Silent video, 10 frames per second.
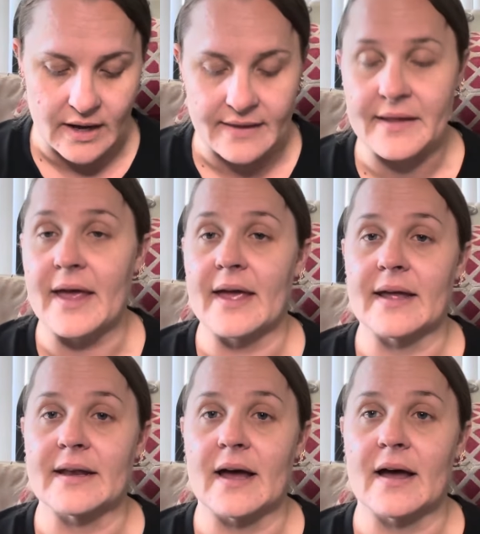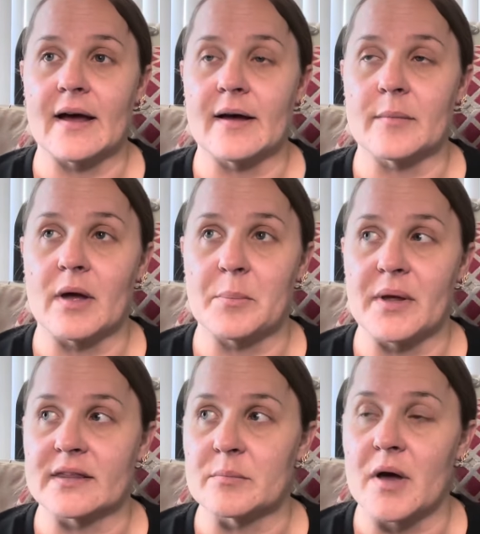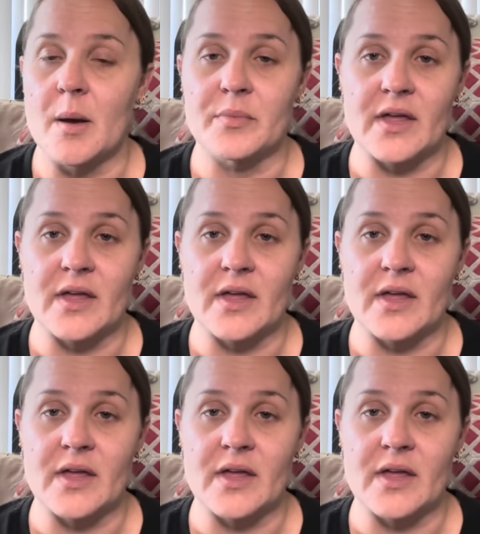and then I pick them up.